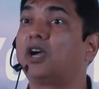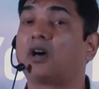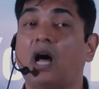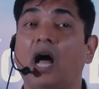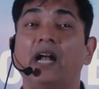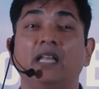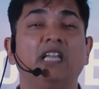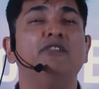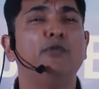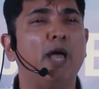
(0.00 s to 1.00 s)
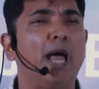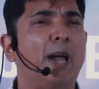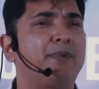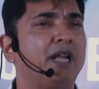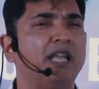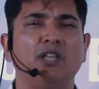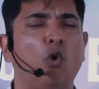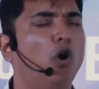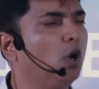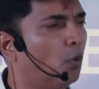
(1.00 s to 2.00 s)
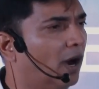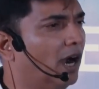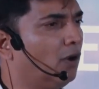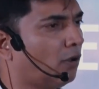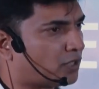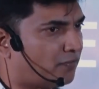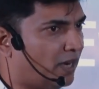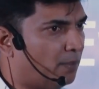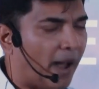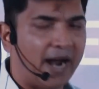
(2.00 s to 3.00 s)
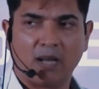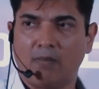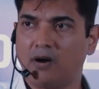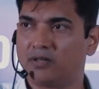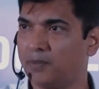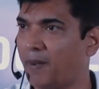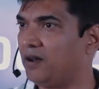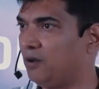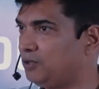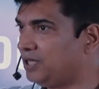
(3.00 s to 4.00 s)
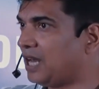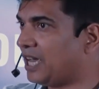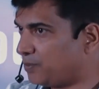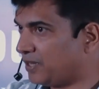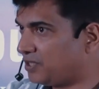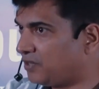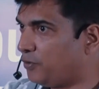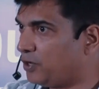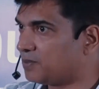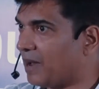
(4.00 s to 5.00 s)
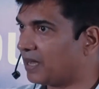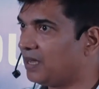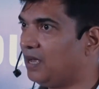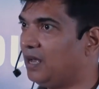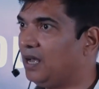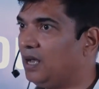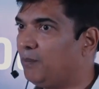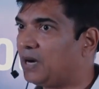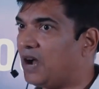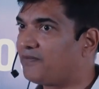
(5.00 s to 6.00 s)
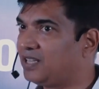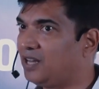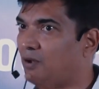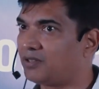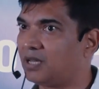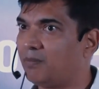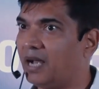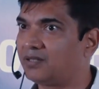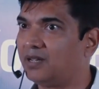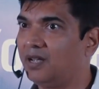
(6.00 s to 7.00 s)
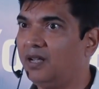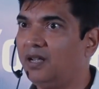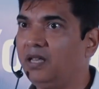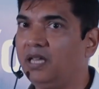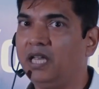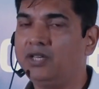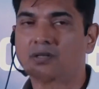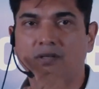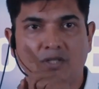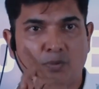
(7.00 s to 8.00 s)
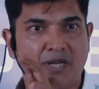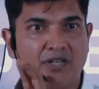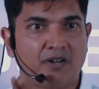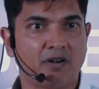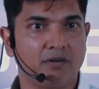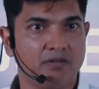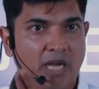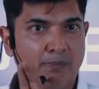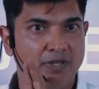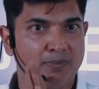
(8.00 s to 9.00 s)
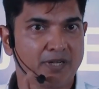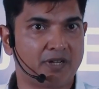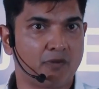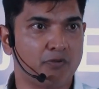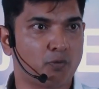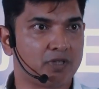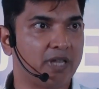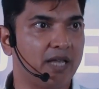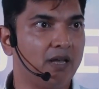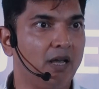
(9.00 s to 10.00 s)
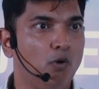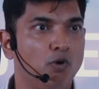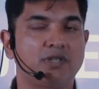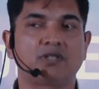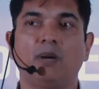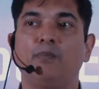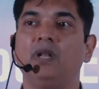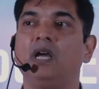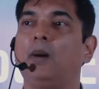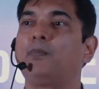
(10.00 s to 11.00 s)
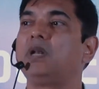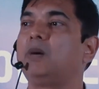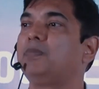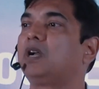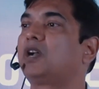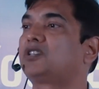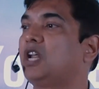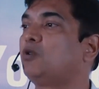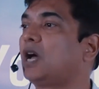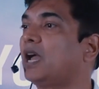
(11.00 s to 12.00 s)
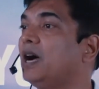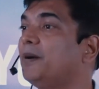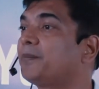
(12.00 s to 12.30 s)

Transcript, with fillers: cried and they wept. And, and the whole world also felt bad about Japan losing the last match. Just a few days back. But after they lost the match, each spectator, Japanese spectator which was there, un sab ne apna apna kachra uthaya.